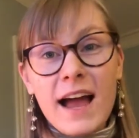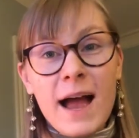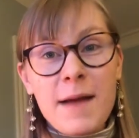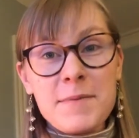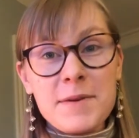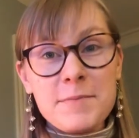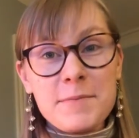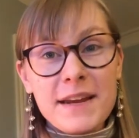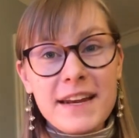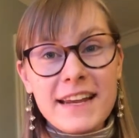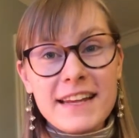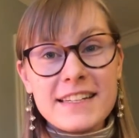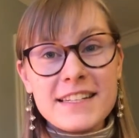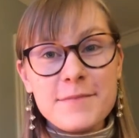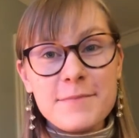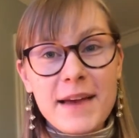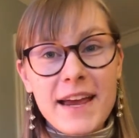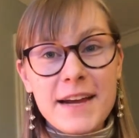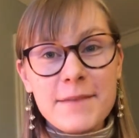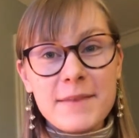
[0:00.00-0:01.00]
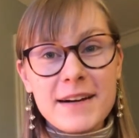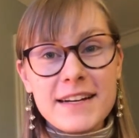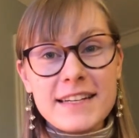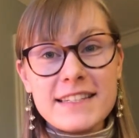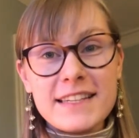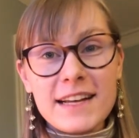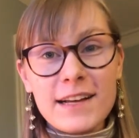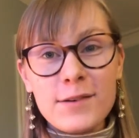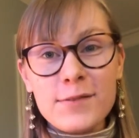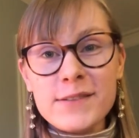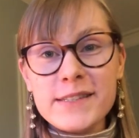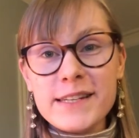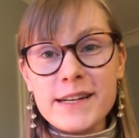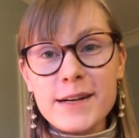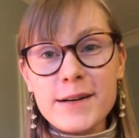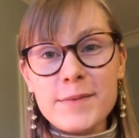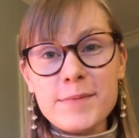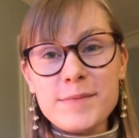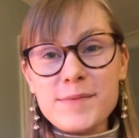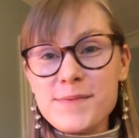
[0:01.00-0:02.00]
I've been meaning to make myself
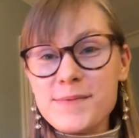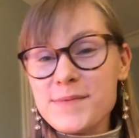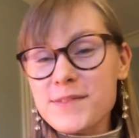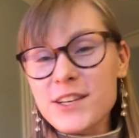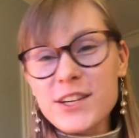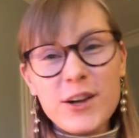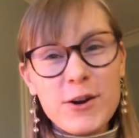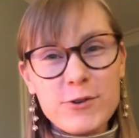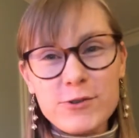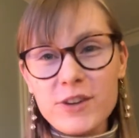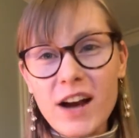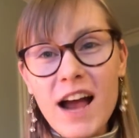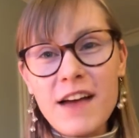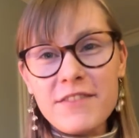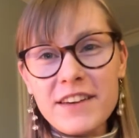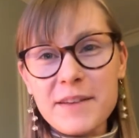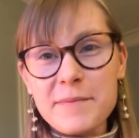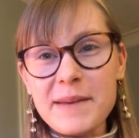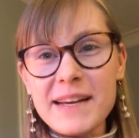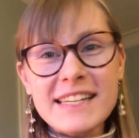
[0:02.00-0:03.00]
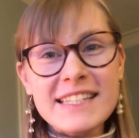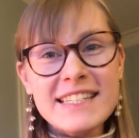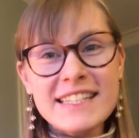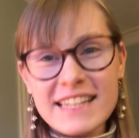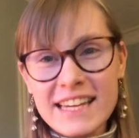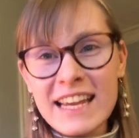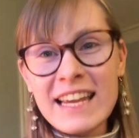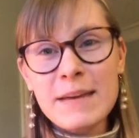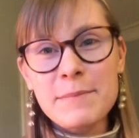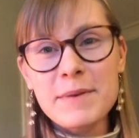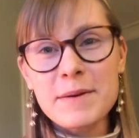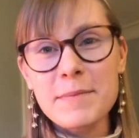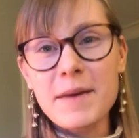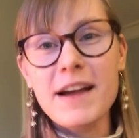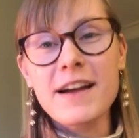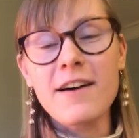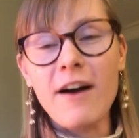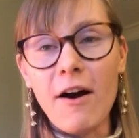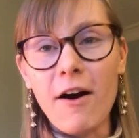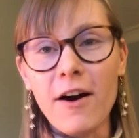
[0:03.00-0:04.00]
some, you know, driving mitts to keep in
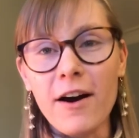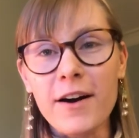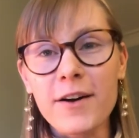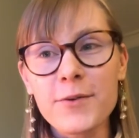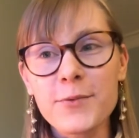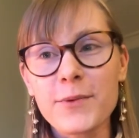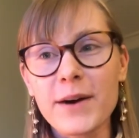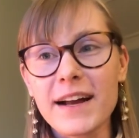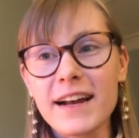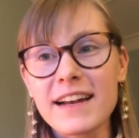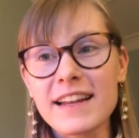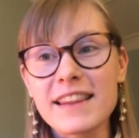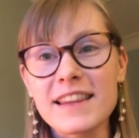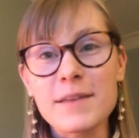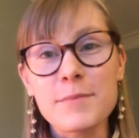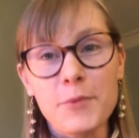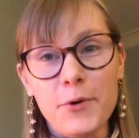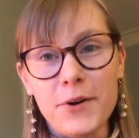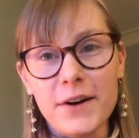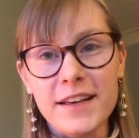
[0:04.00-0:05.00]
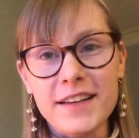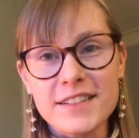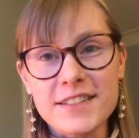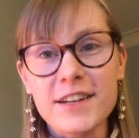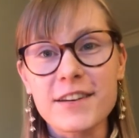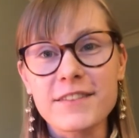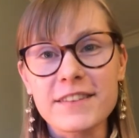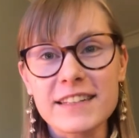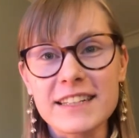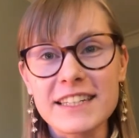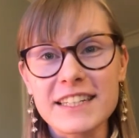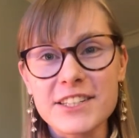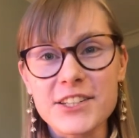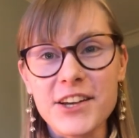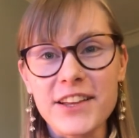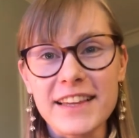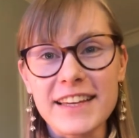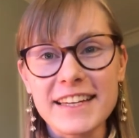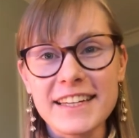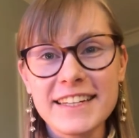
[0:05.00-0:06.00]
my car when the mornings are really
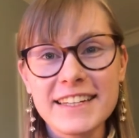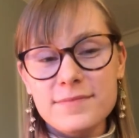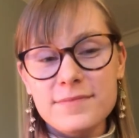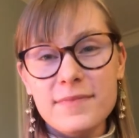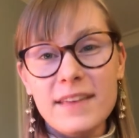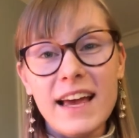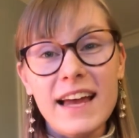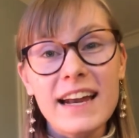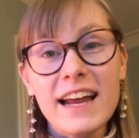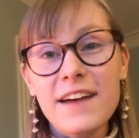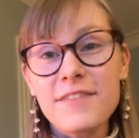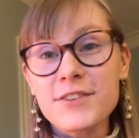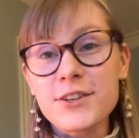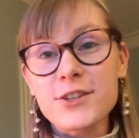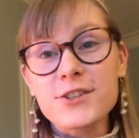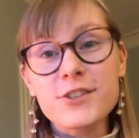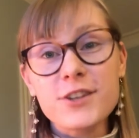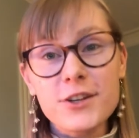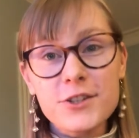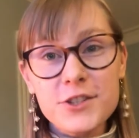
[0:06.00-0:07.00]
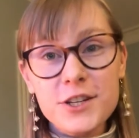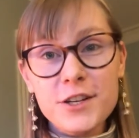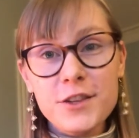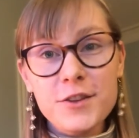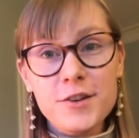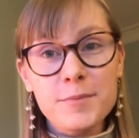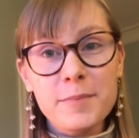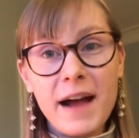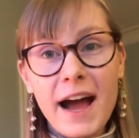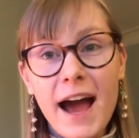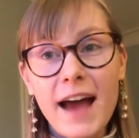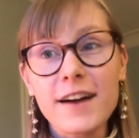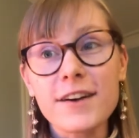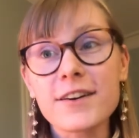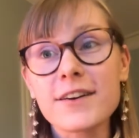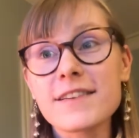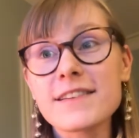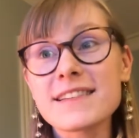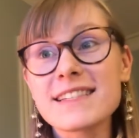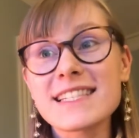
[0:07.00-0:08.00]
chilly. And after searching through
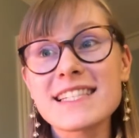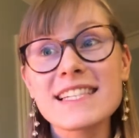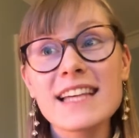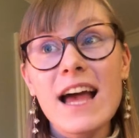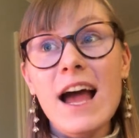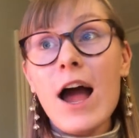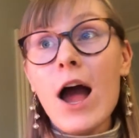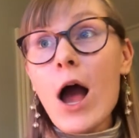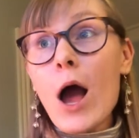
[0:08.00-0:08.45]
patterns